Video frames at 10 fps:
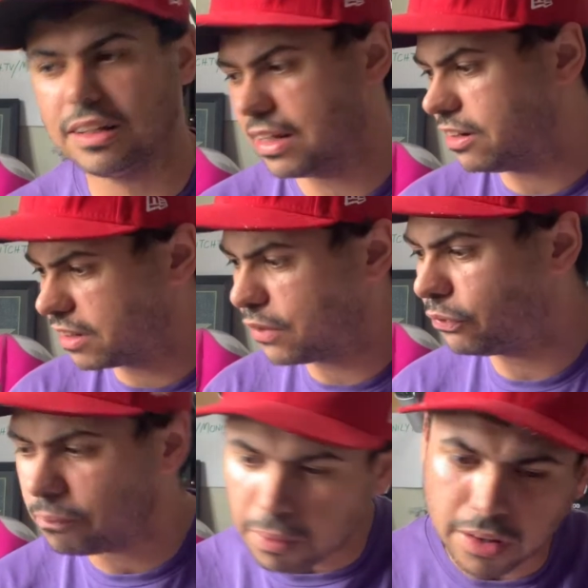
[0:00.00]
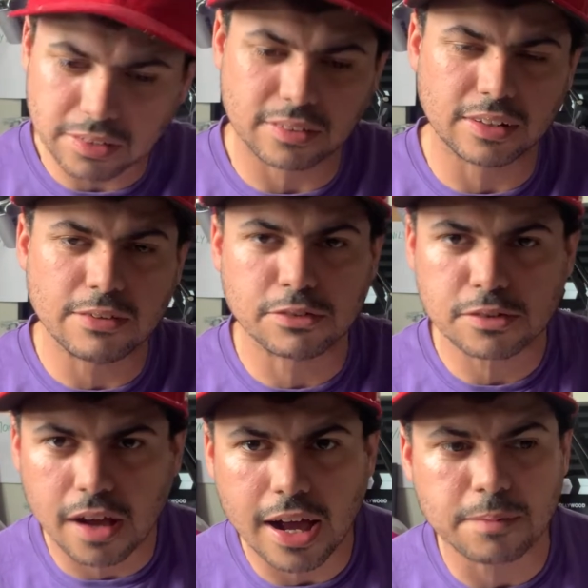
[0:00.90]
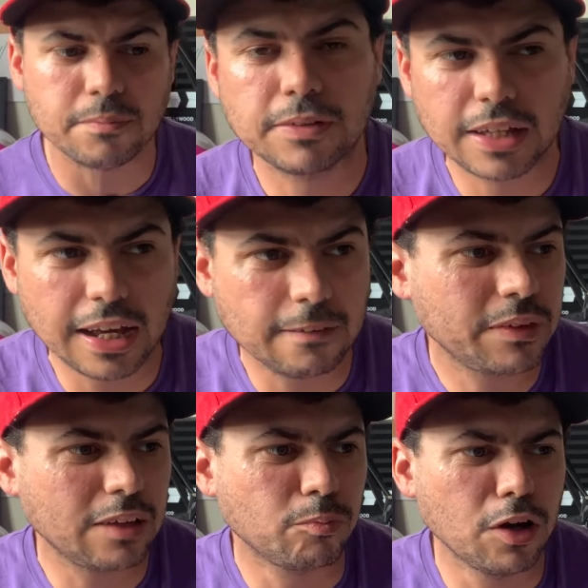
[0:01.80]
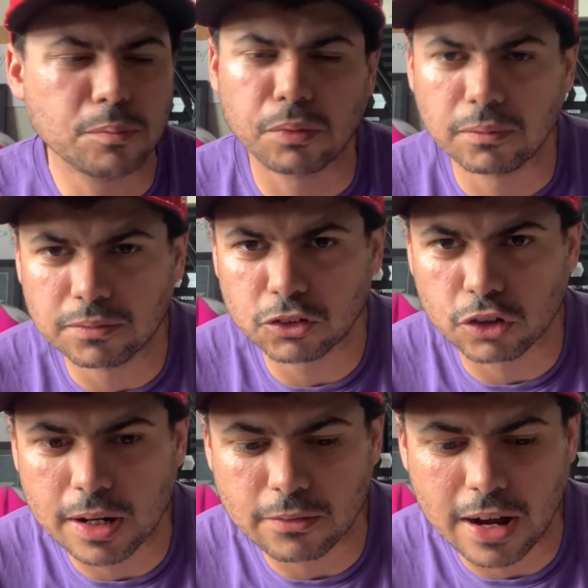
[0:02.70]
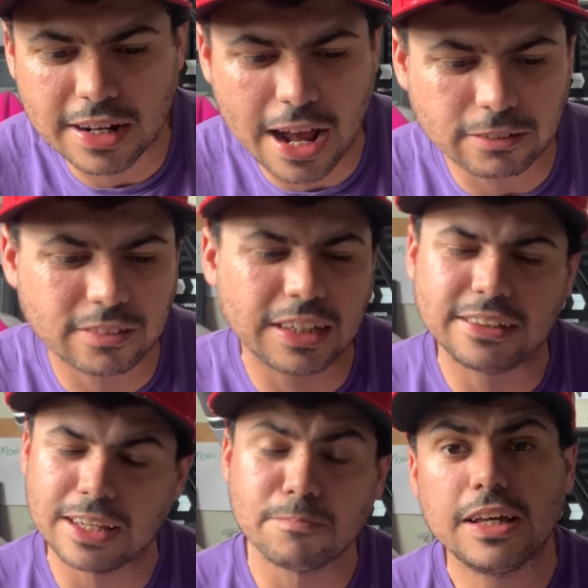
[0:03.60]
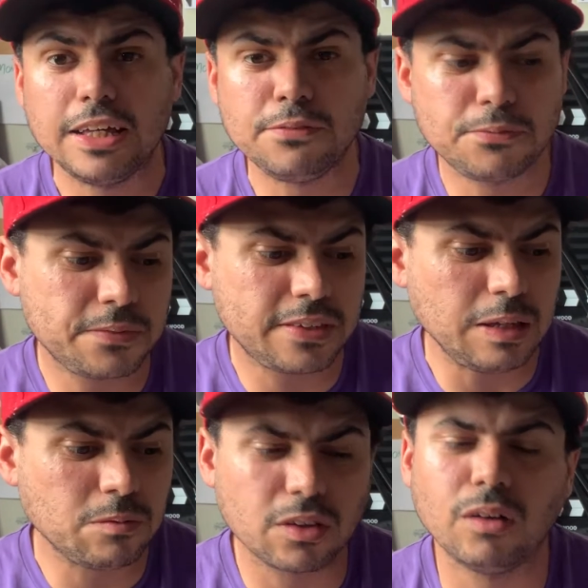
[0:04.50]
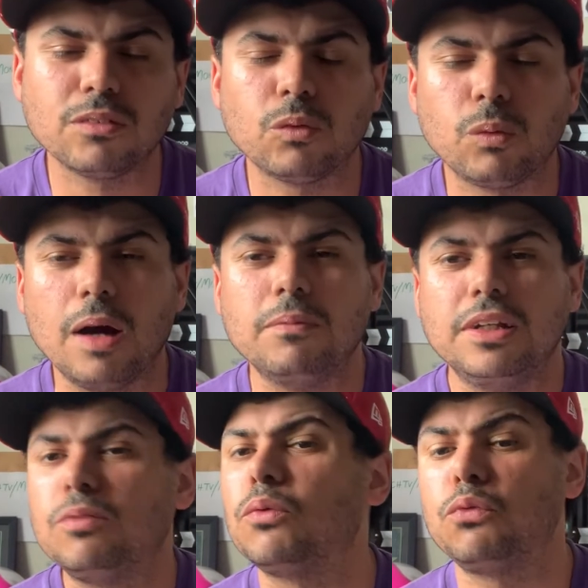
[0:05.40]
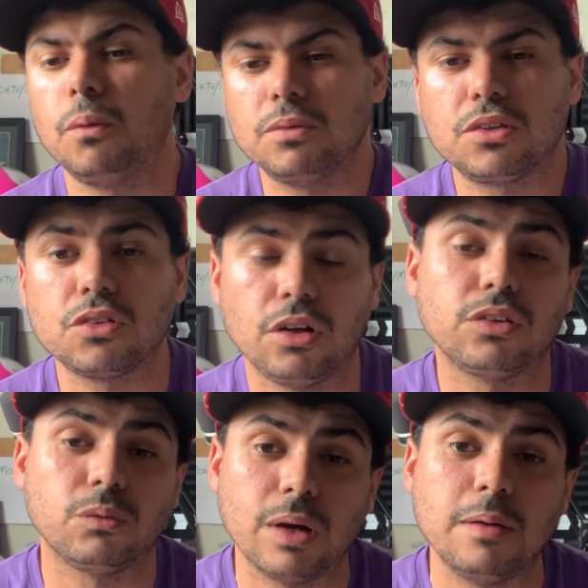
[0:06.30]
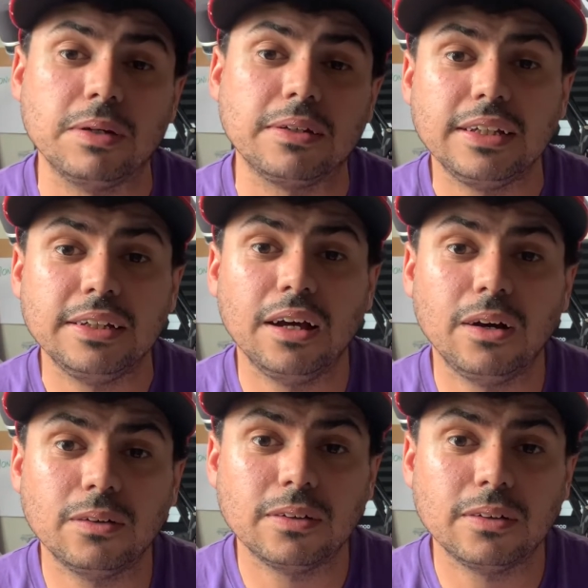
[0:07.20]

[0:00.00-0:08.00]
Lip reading: They're a different person every time. But yeah, that's my only problem with the trailer right now. I'd say it's him. He seems underwhelming. His performance is underwhelming, you know.